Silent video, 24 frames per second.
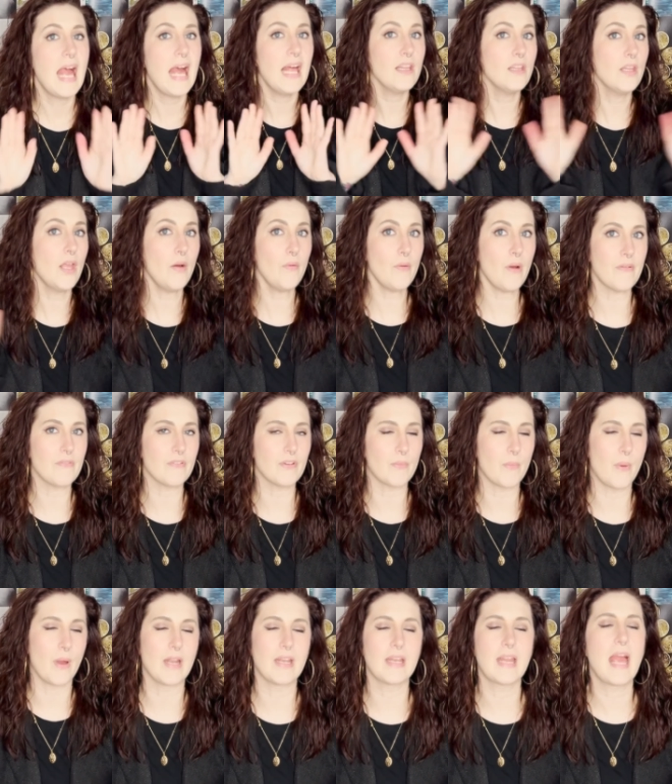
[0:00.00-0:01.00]
Hello
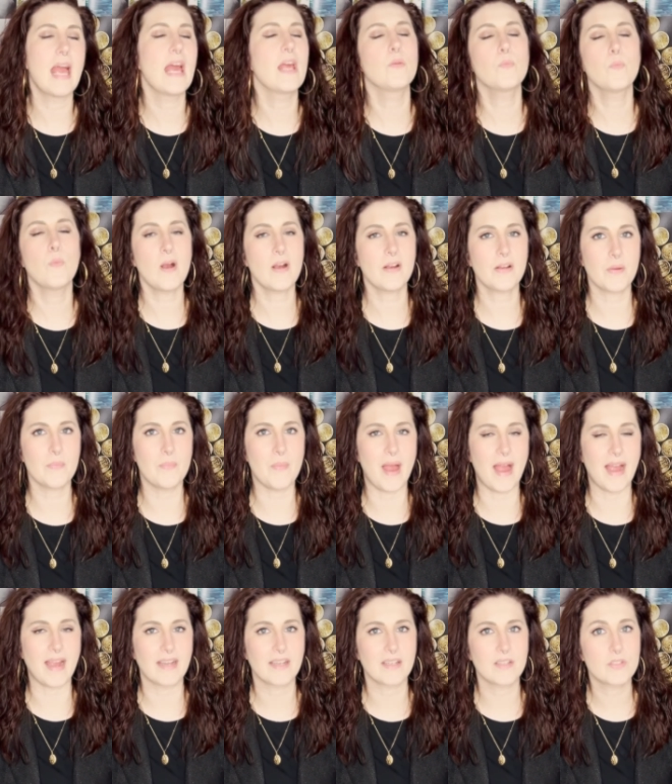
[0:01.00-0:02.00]
everyone, and welcome
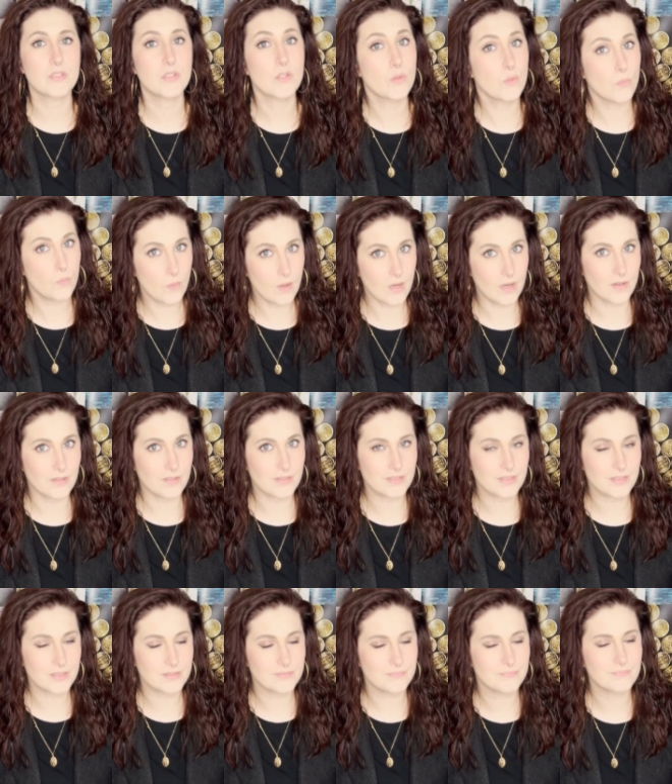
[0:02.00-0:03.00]
back to the world
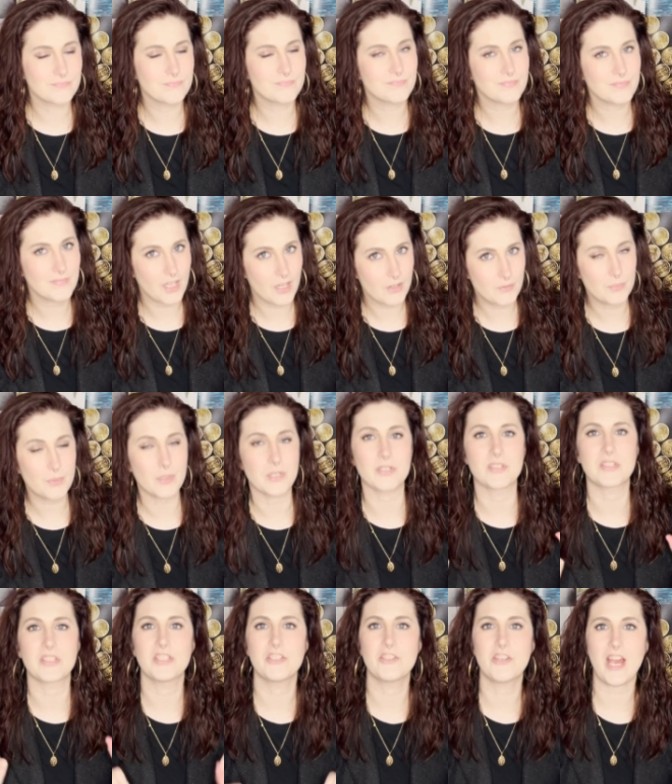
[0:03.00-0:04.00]
of
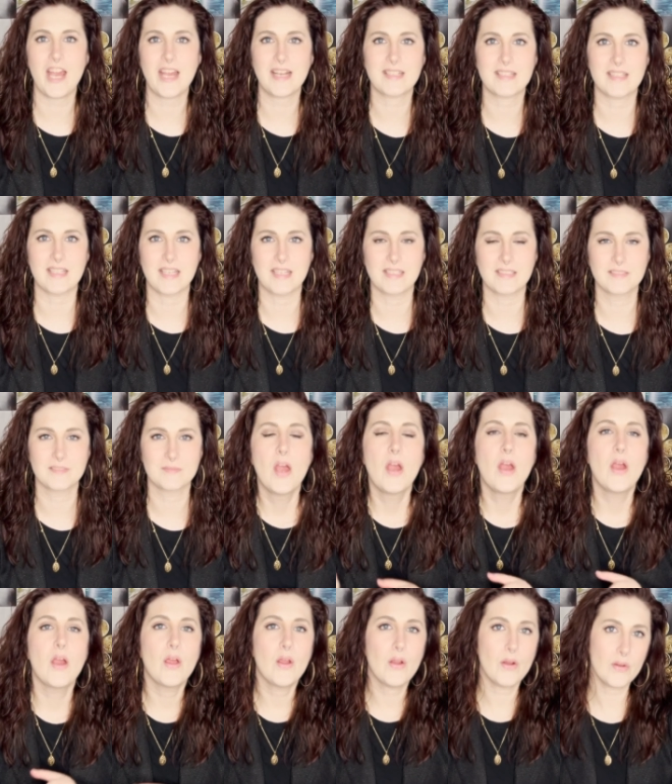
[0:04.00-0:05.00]
Percy Jackson.
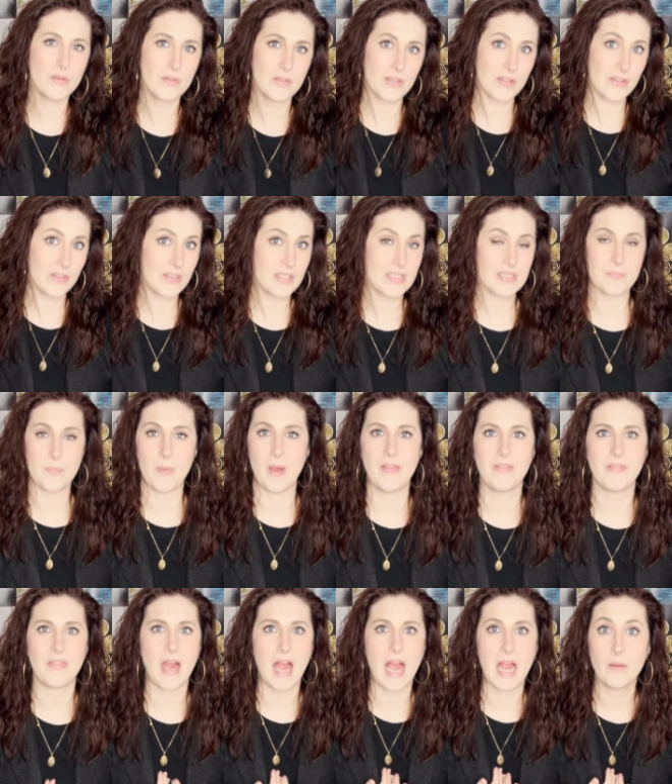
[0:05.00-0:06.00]
Earlier this
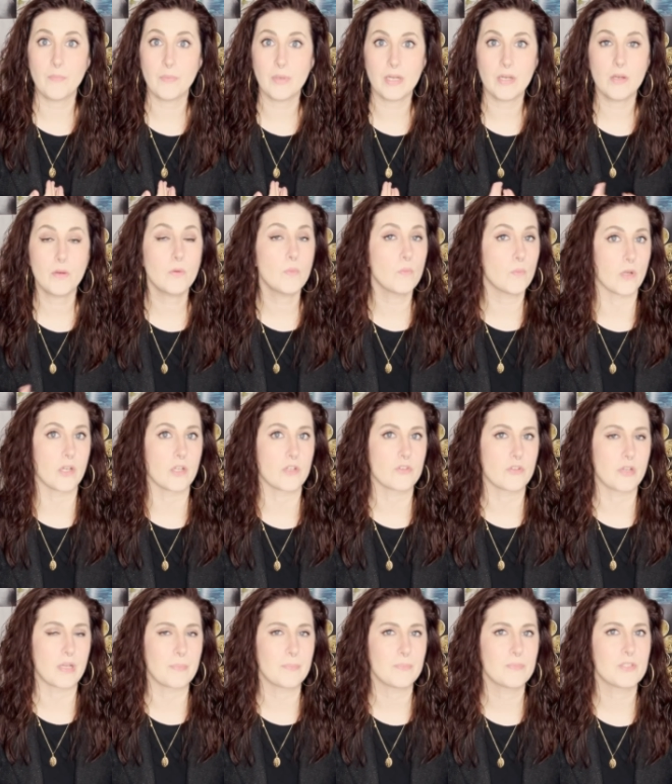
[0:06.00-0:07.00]
month, I went on a work
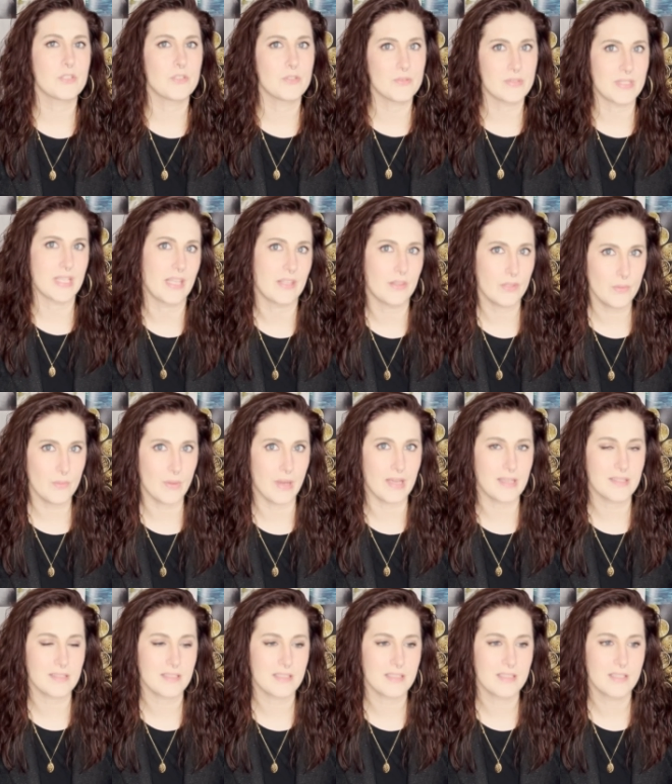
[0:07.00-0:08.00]
trip to Saint
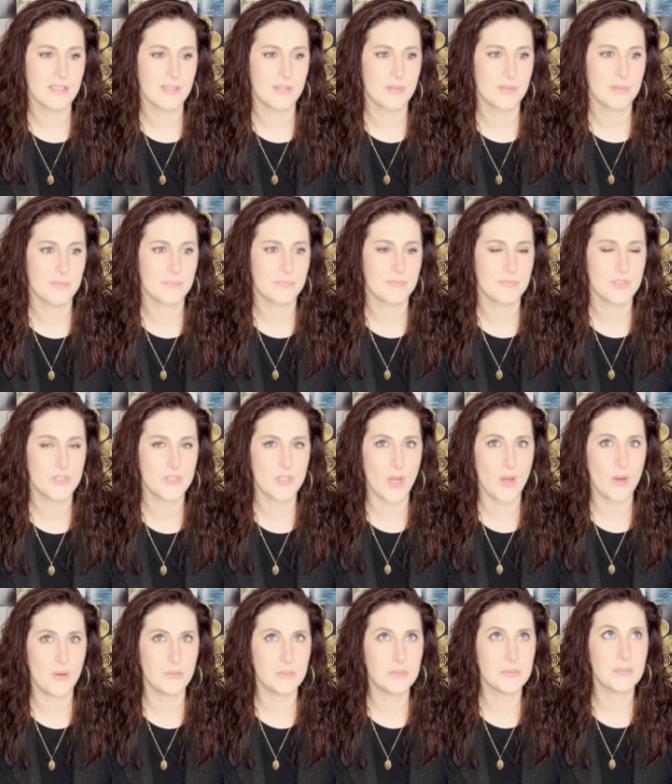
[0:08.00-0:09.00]
Louis.
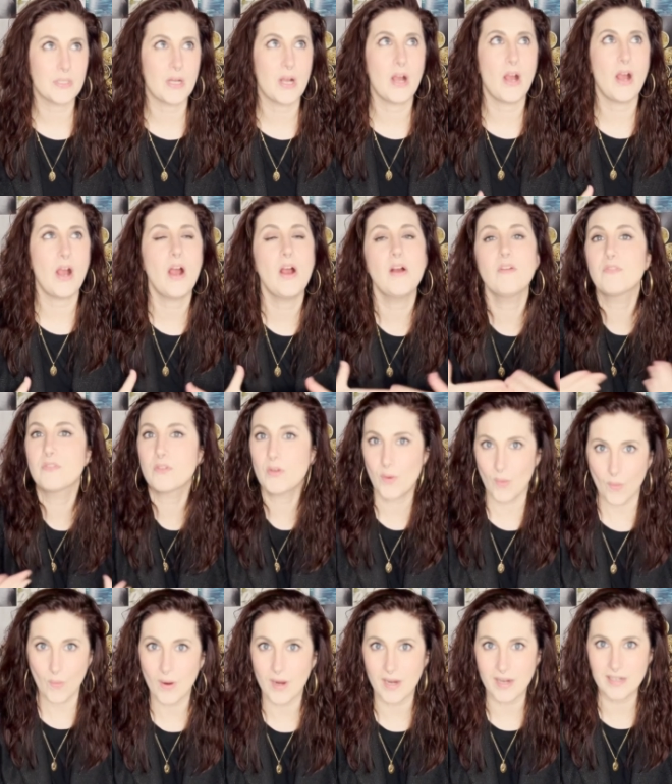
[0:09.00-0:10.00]
So, of
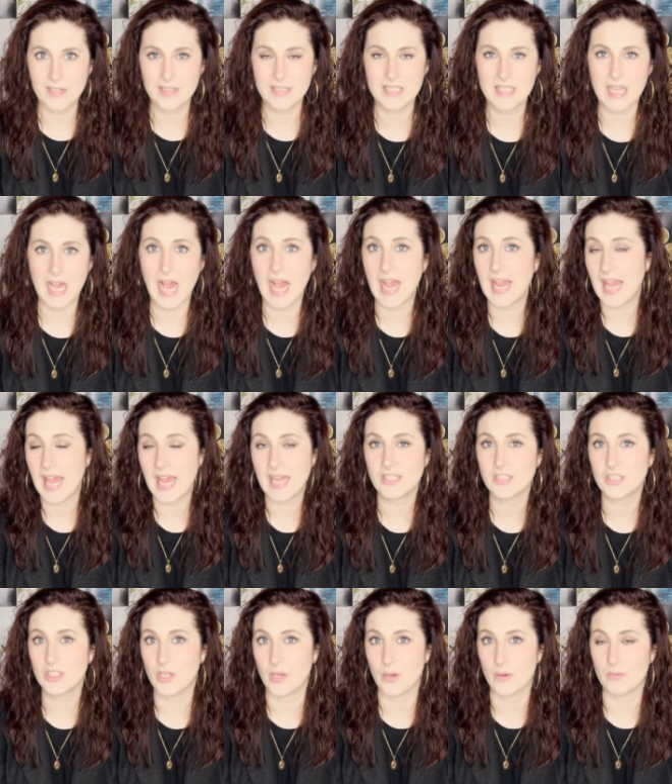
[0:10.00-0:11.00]
course, I had
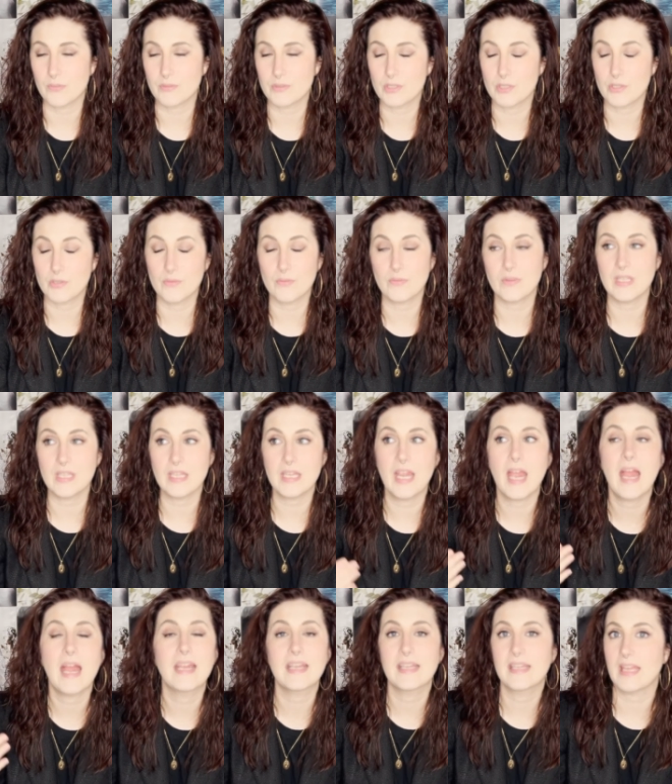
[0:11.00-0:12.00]
to go to the
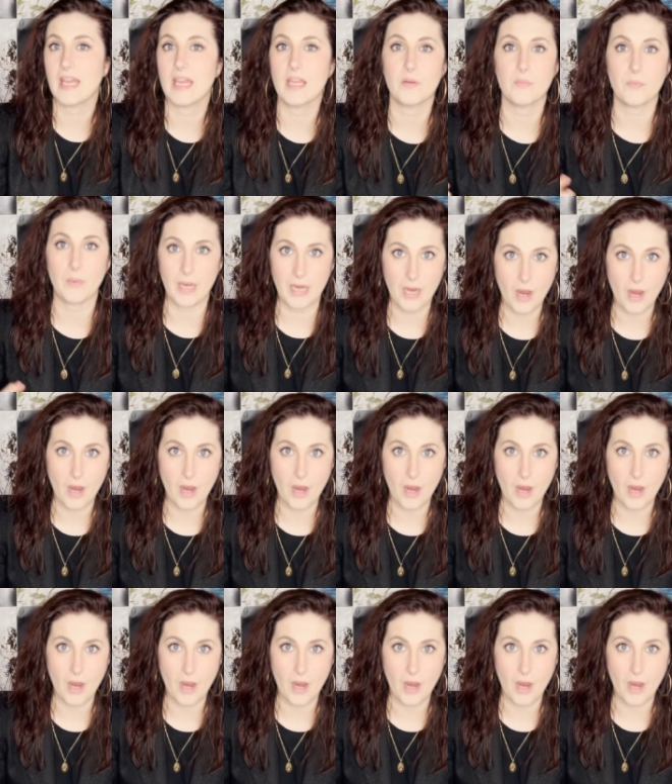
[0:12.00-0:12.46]
Gateway